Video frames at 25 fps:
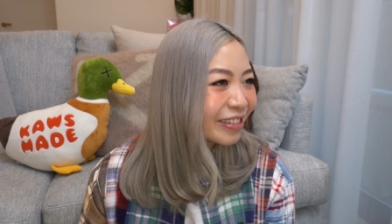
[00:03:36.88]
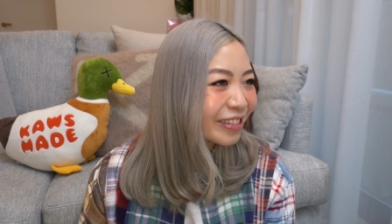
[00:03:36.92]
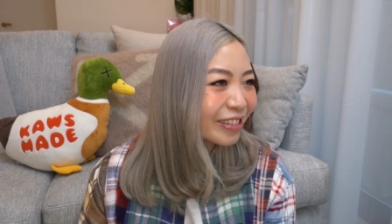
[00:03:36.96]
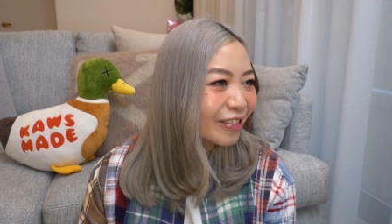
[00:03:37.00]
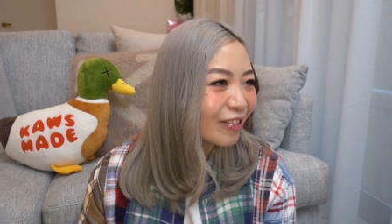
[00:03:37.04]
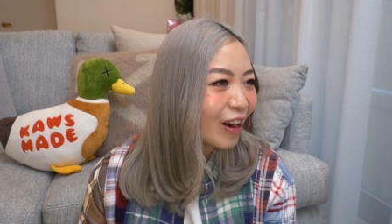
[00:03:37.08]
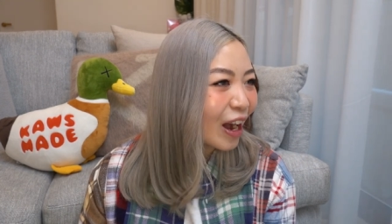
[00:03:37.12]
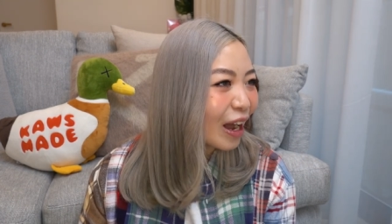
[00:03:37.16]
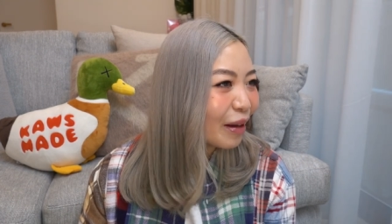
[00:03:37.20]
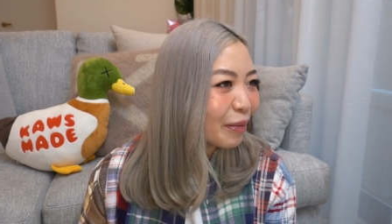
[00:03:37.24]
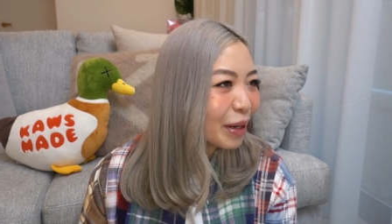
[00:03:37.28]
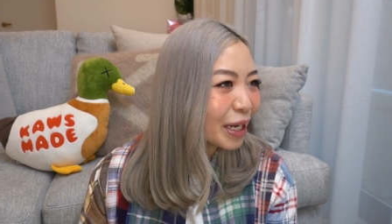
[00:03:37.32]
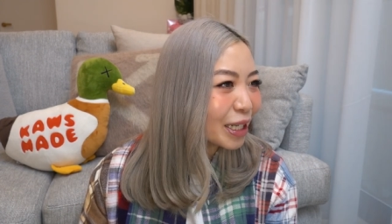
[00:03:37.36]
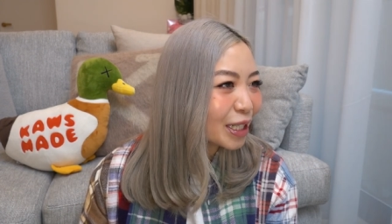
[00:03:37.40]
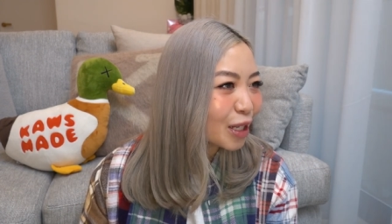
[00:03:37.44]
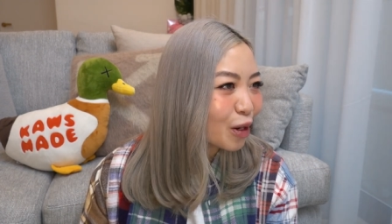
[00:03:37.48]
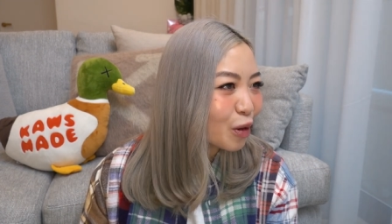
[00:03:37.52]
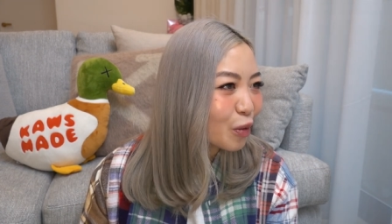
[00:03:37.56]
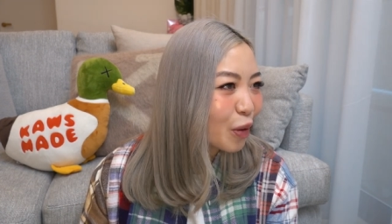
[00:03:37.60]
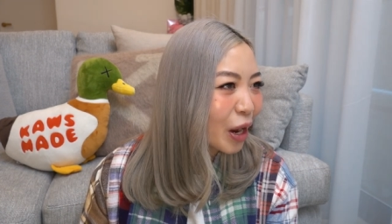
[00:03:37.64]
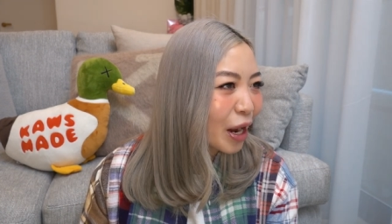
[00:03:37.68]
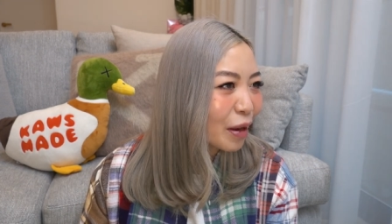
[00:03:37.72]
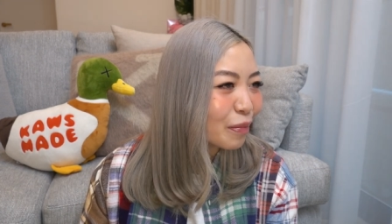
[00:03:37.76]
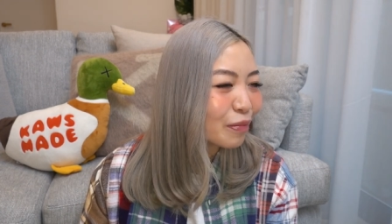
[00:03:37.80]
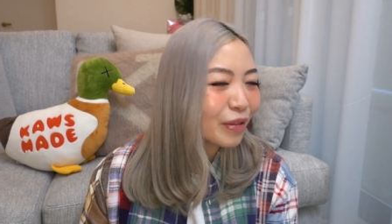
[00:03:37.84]
Why am I
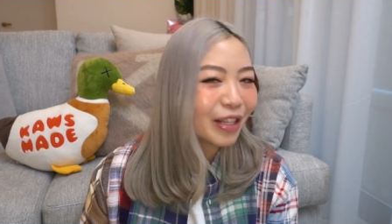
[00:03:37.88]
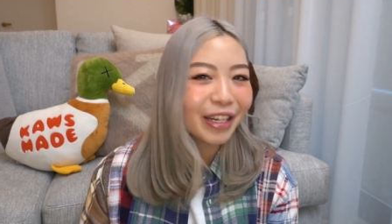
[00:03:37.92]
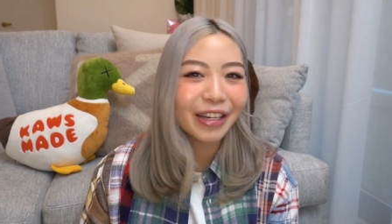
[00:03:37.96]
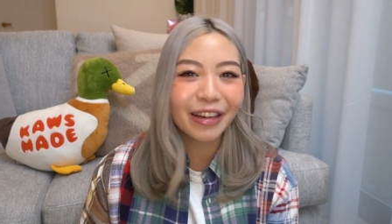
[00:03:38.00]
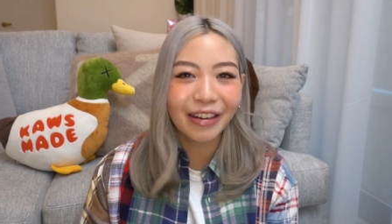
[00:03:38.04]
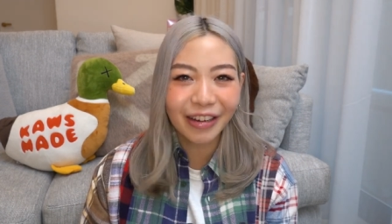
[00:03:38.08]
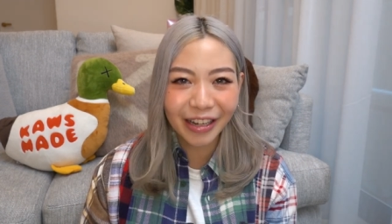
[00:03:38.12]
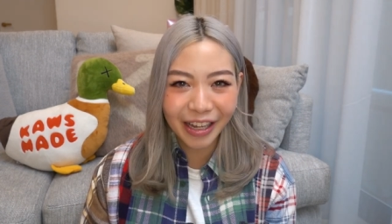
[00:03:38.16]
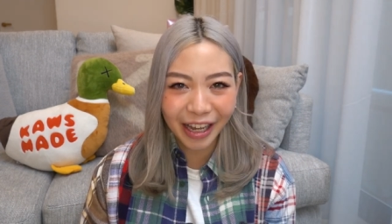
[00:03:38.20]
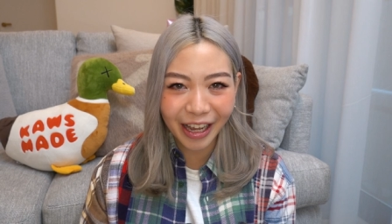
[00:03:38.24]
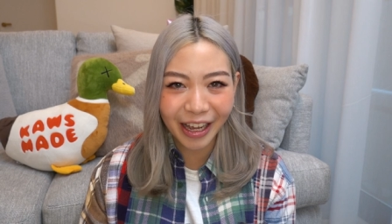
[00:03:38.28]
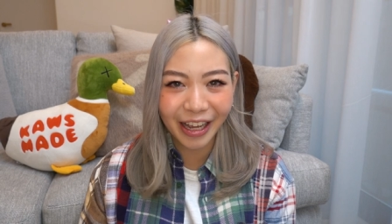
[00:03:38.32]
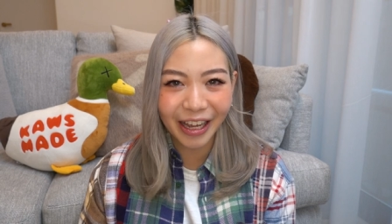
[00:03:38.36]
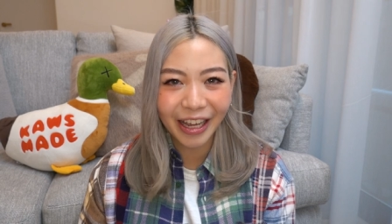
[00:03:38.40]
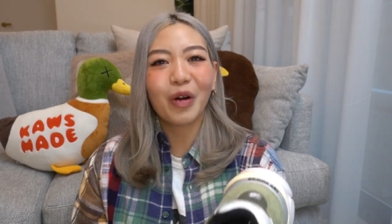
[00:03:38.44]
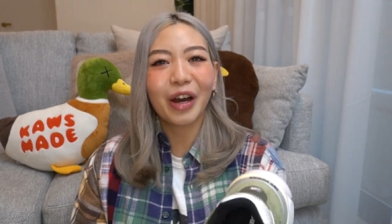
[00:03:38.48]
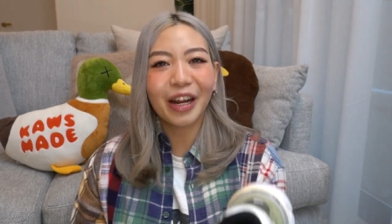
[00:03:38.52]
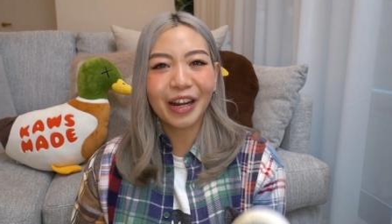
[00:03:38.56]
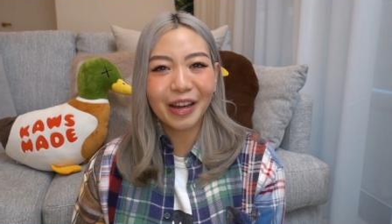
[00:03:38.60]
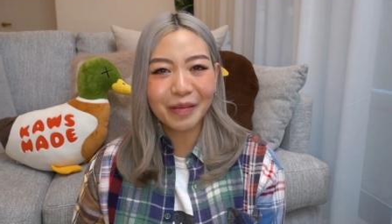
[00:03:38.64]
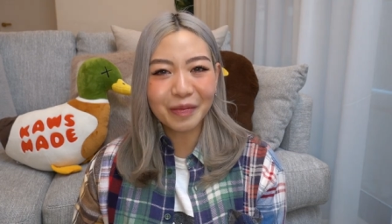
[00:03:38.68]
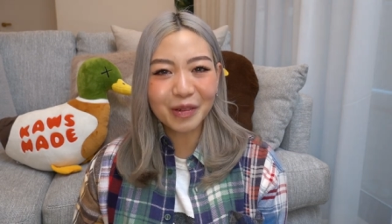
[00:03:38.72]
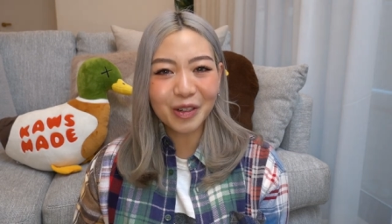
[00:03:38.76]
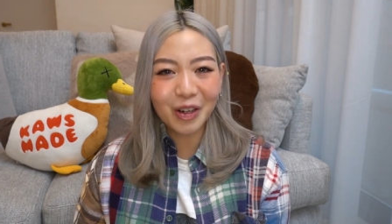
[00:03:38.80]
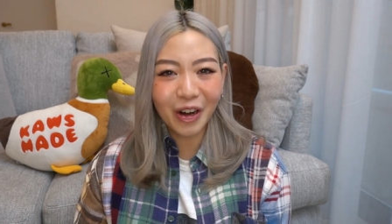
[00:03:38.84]
so rambly? Okay, what
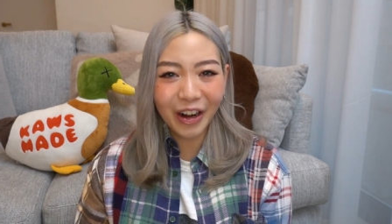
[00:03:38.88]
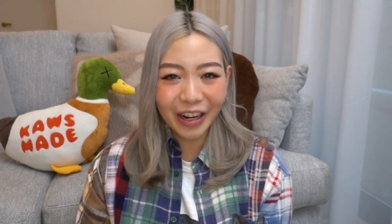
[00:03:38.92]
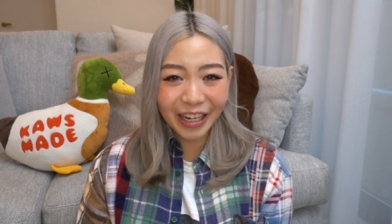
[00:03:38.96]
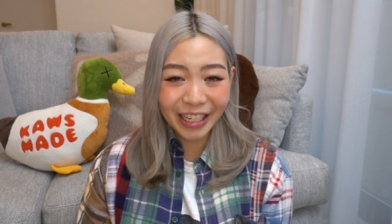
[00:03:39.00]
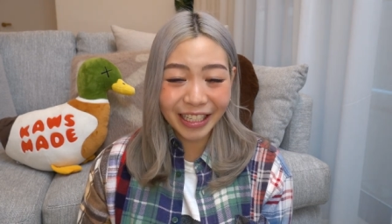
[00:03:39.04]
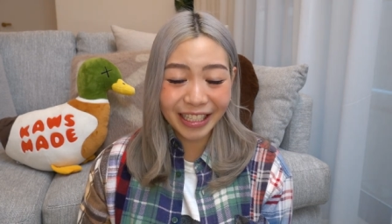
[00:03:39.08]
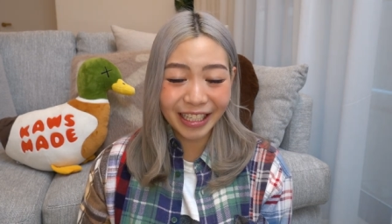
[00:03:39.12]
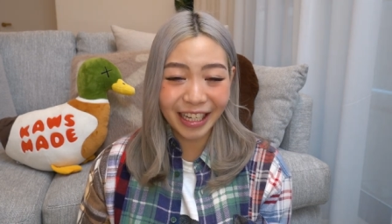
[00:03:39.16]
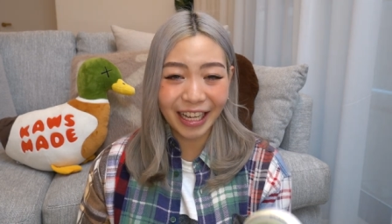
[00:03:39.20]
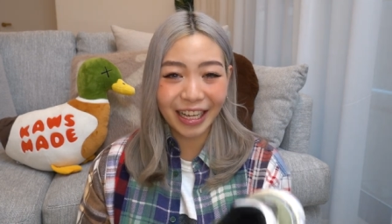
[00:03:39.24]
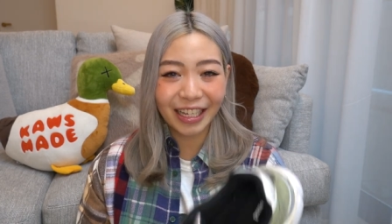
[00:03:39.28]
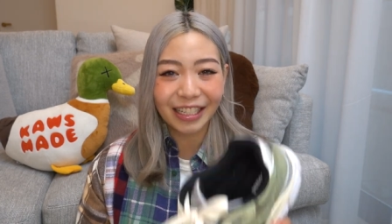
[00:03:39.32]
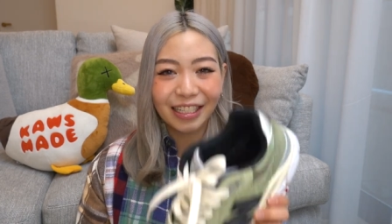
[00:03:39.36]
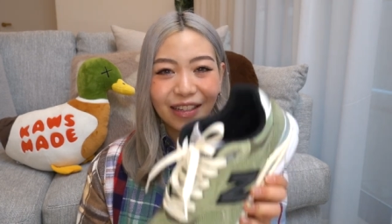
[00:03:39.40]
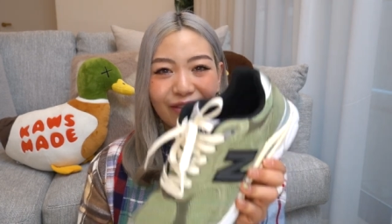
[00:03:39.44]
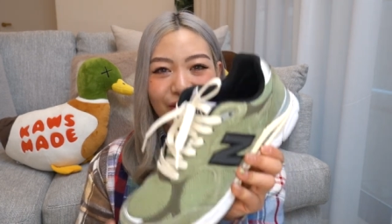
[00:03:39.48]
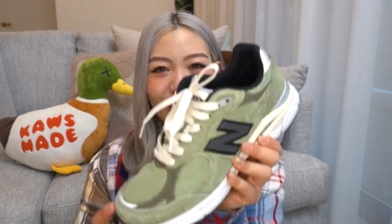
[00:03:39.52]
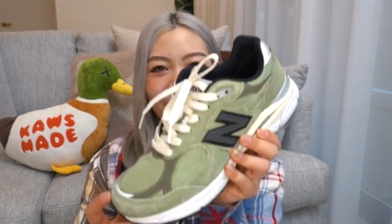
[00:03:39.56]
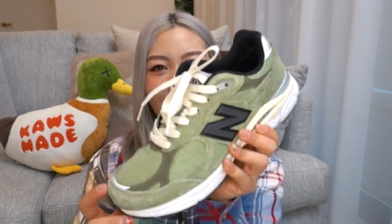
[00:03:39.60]
I'm trying to say is if